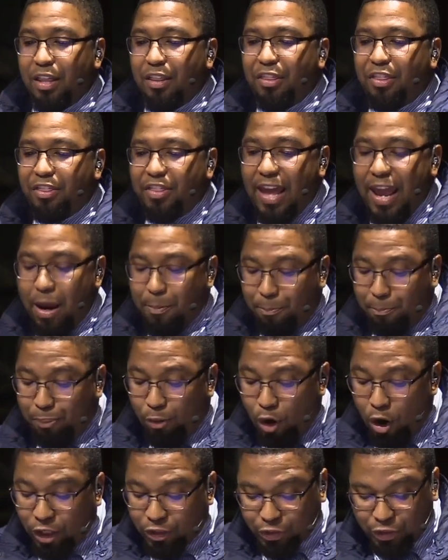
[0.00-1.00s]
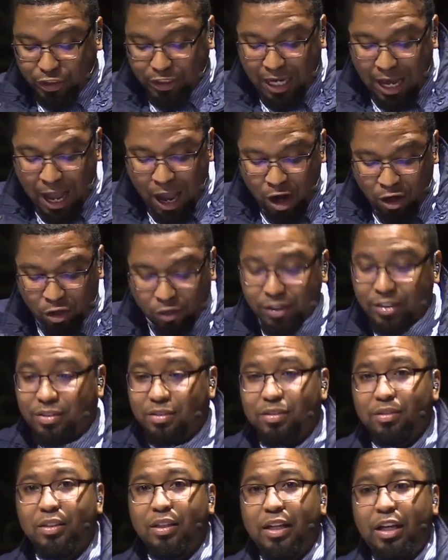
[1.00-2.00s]
They pushed
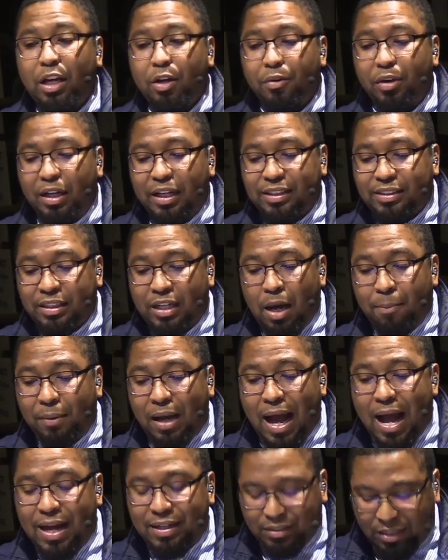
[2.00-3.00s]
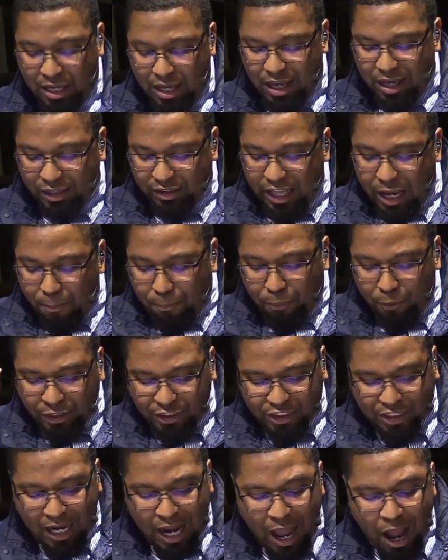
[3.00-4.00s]
Congress, here, listen up, guys, they
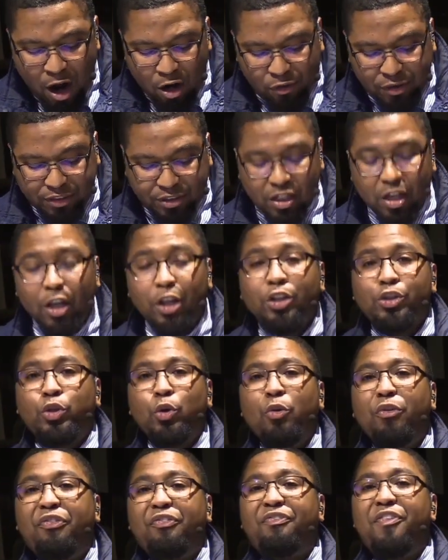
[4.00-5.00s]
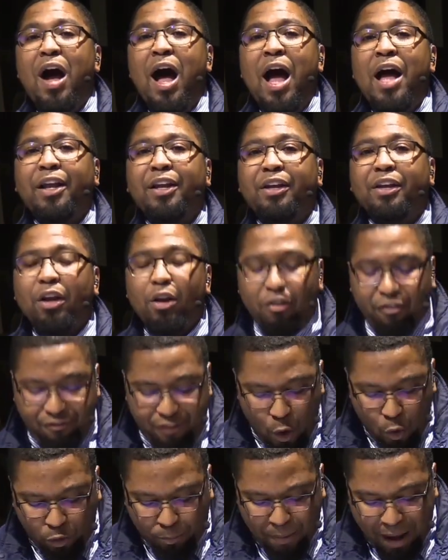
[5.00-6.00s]
pushed Congress to fund
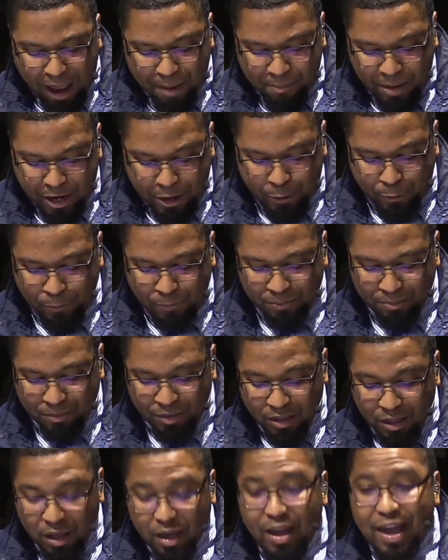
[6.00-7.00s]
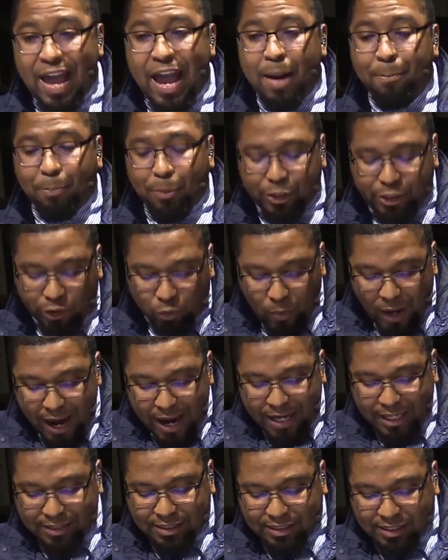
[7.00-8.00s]
vote by mail and
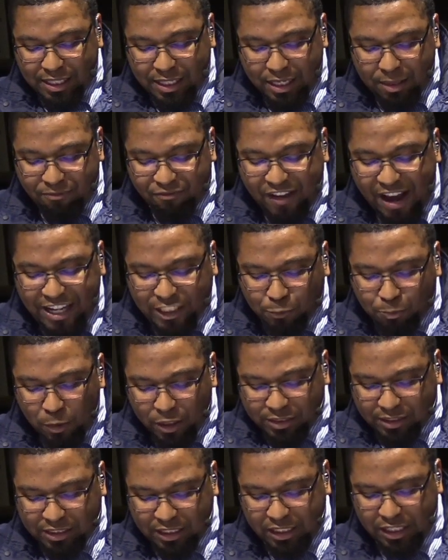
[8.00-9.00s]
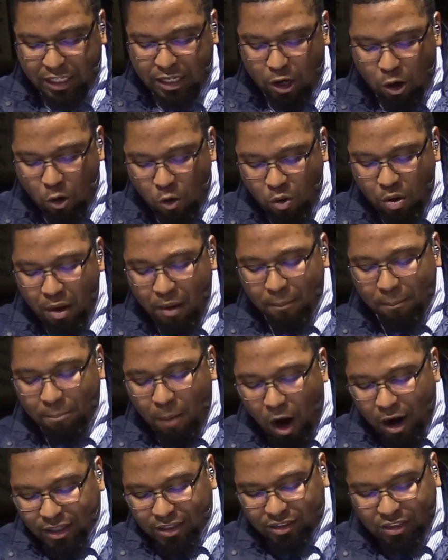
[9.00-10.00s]
persuaded C- Facebook C E O
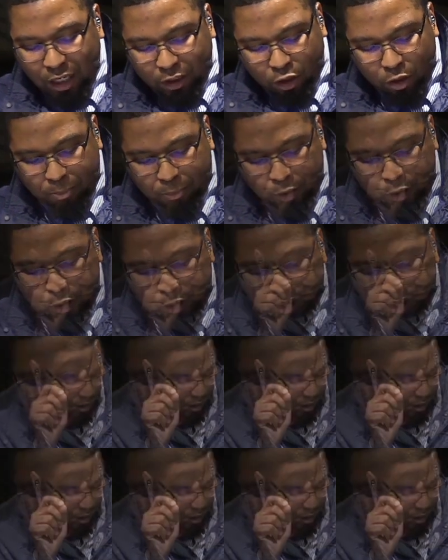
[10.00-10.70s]
Mark Zuckerberg